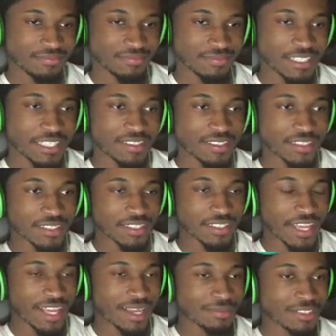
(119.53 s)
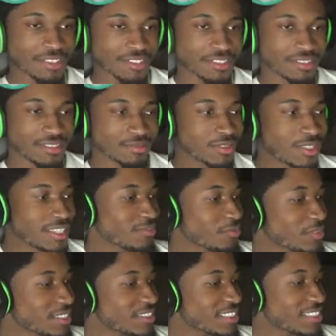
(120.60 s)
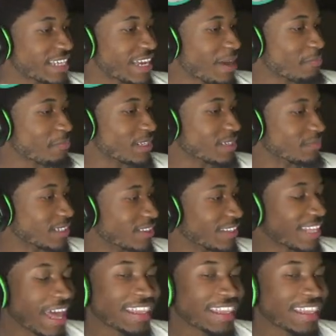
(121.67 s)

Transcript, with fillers: He's Easy claps, dude. What what just happened, bro? I